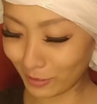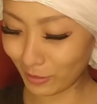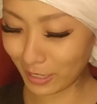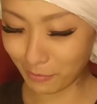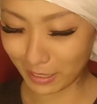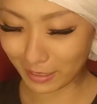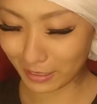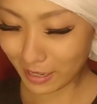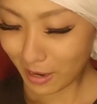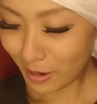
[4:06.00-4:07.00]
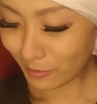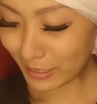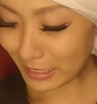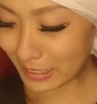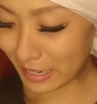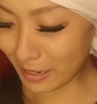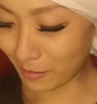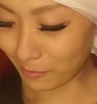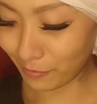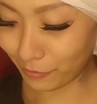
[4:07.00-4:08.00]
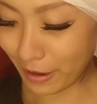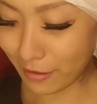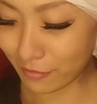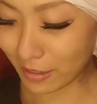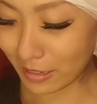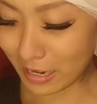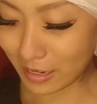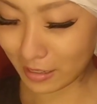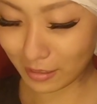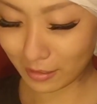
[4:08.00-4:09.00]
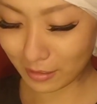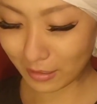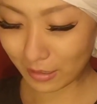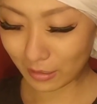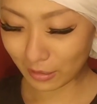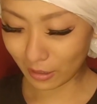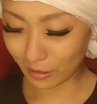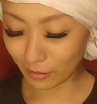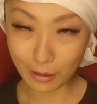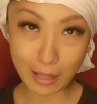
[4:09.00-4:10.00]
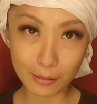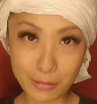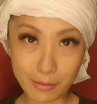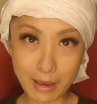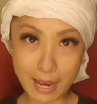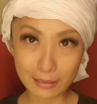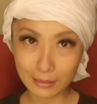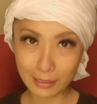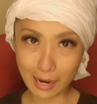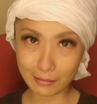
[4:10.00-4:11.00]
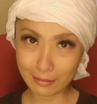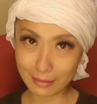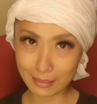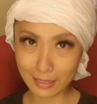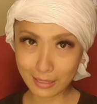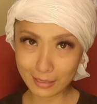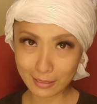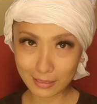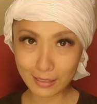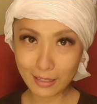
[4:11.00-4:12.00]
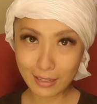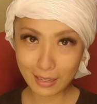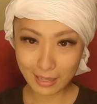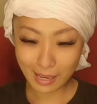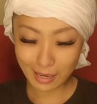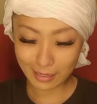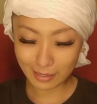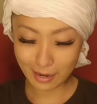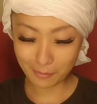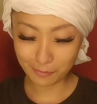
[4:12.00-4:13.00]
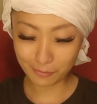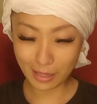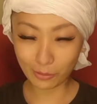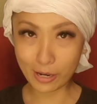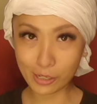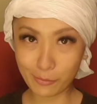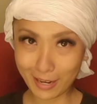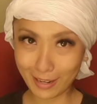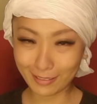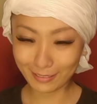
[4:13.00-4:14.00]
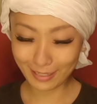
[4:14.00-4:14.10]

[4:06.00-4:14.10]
20 minutes. What's the time? 5:30. So I'll be back around 6 and I'll wash my hair.